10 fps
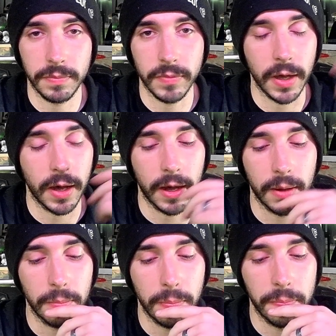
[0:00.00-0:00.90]

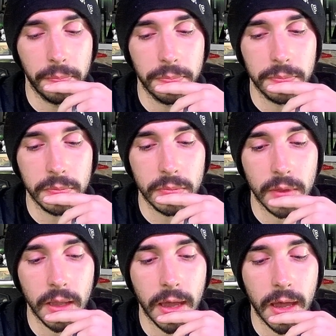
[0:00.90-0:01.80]

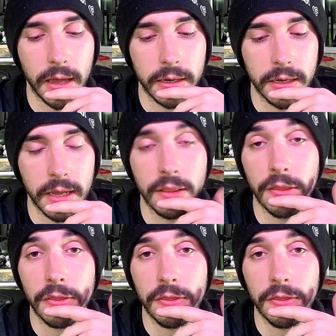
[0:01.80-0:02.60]
and in